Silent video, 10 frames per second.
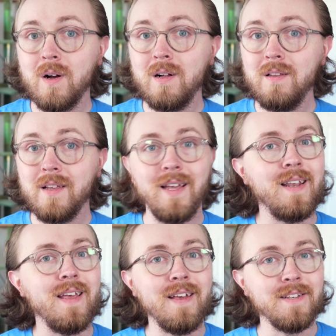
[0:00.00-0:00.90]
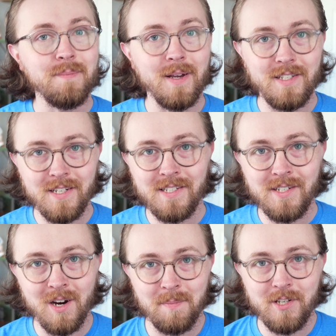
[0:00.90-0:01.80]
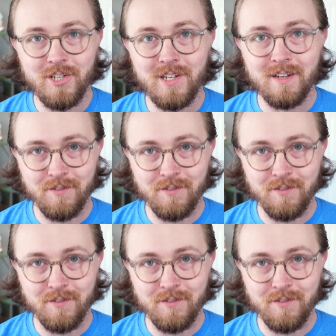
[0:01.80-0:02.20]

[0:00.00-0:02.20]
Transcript: all, it is my TTRPG of